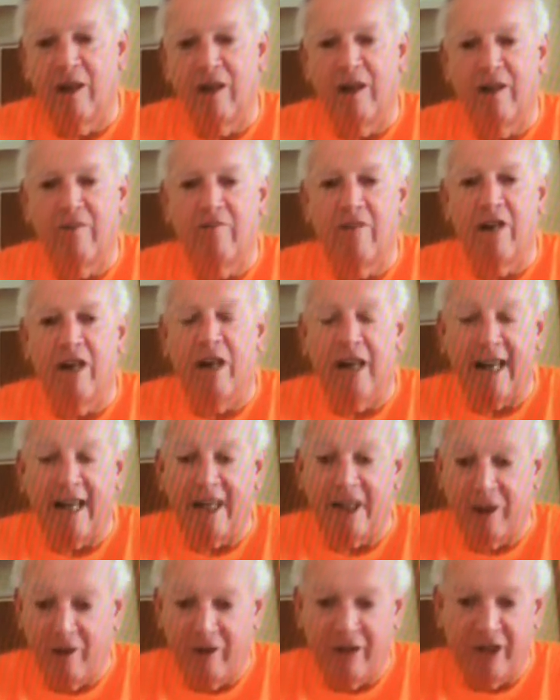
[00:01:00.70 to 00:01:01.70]
really
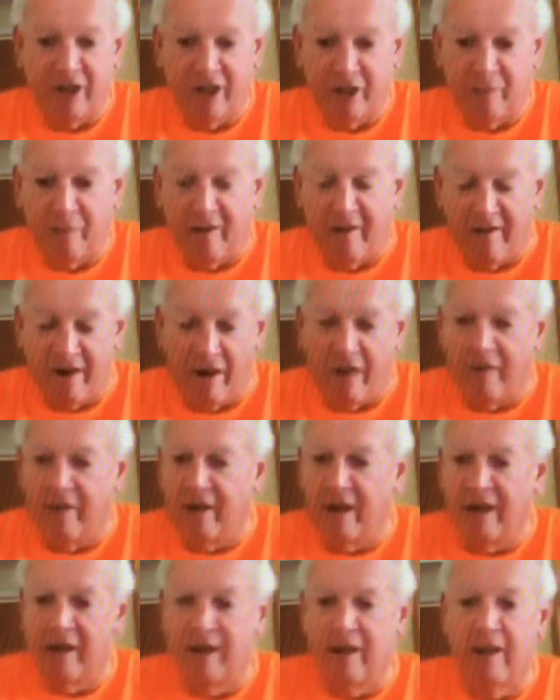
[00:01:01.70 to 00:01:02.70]
enter into the spirit of
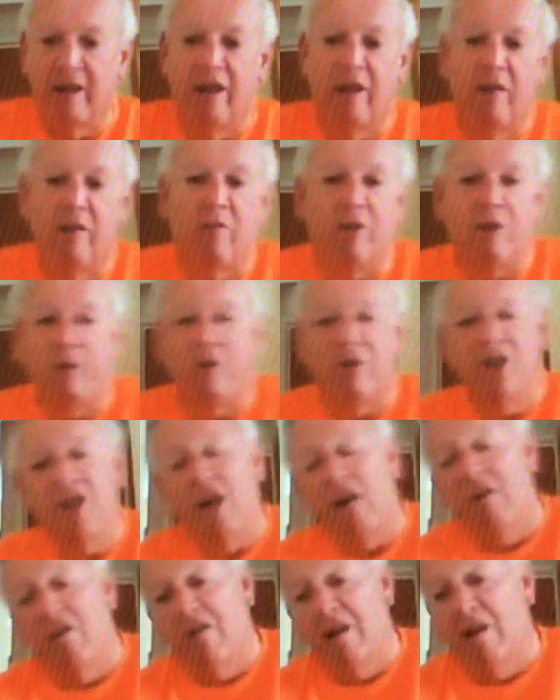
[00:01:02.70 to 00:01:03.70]
it, which was
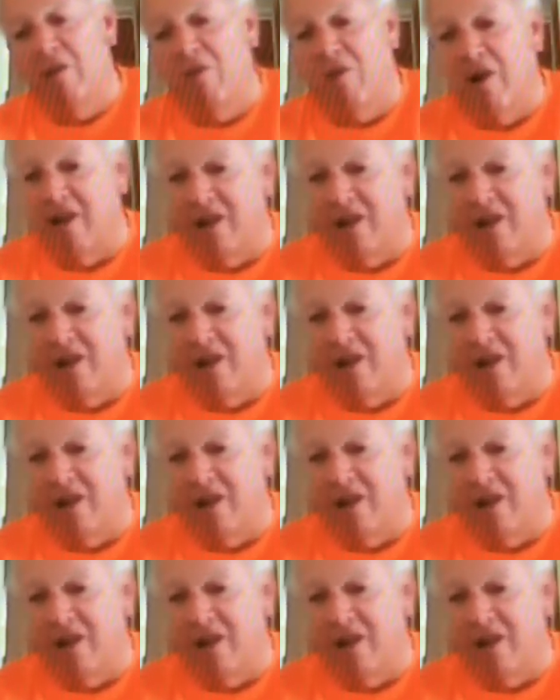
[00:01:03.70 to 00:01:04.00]
totally what